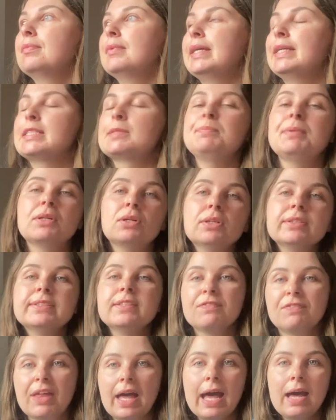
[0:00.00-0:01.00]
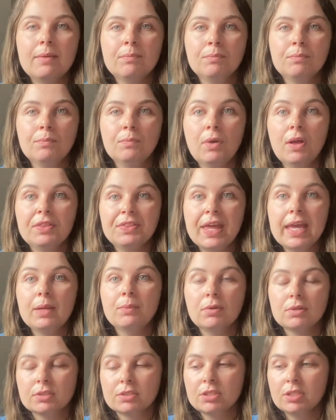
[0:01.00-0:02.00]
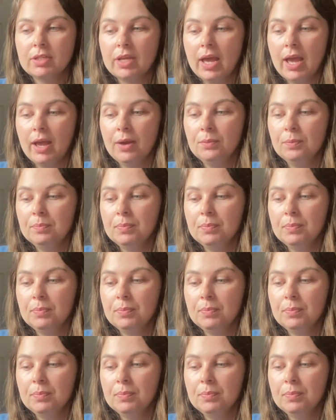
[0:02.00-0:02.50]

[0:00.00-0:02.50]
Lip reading: it's because of that and what they want to know,